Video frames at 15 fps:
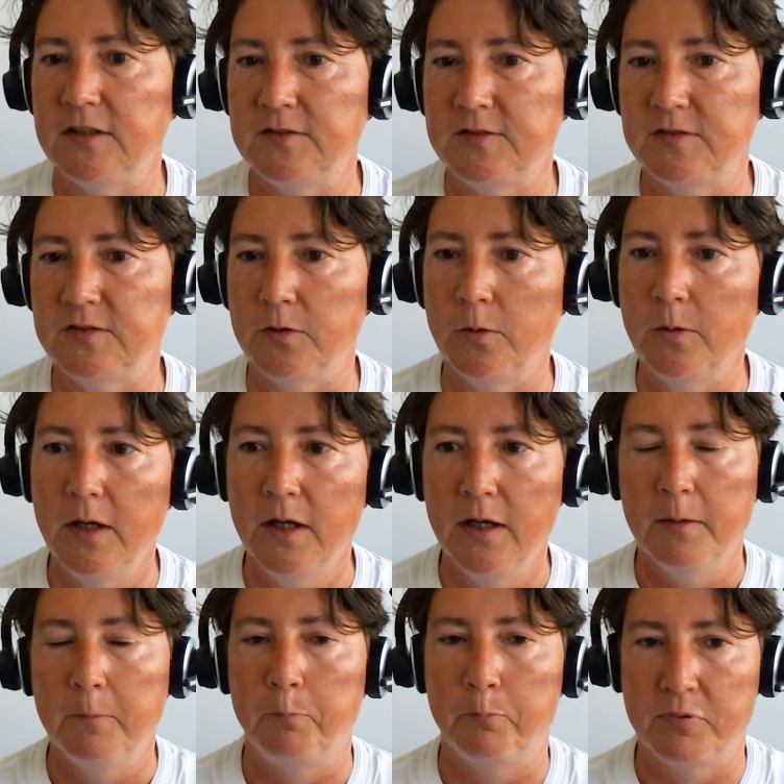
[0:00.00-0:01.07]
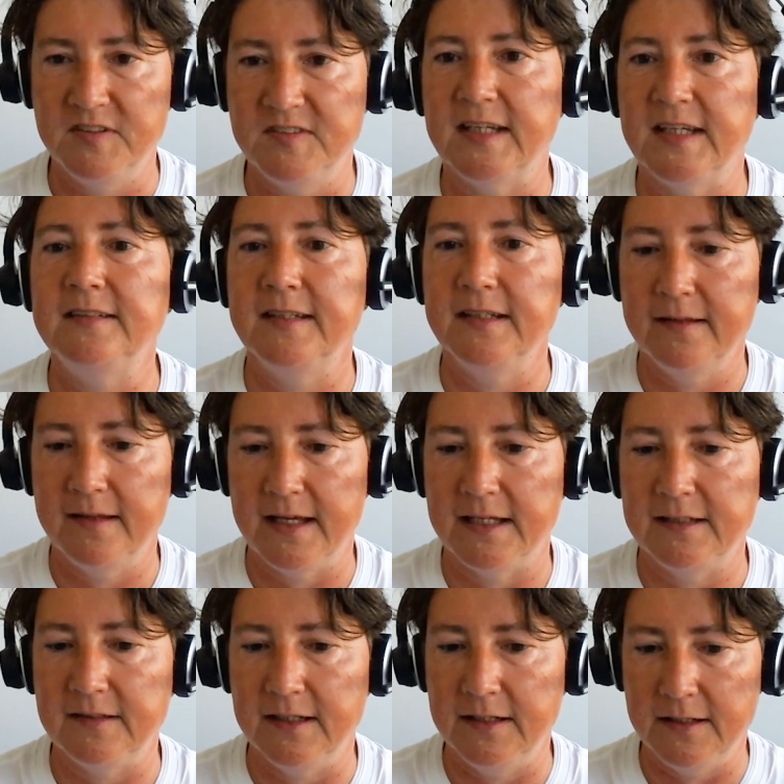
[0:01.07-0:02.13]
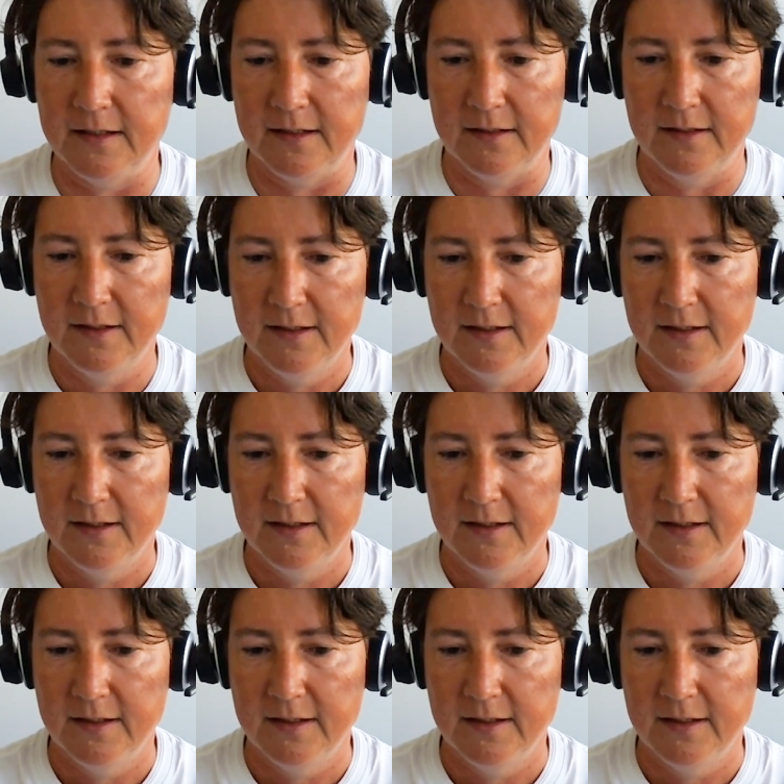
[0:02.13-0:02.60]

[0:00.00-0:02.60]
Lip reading: So presenting that in a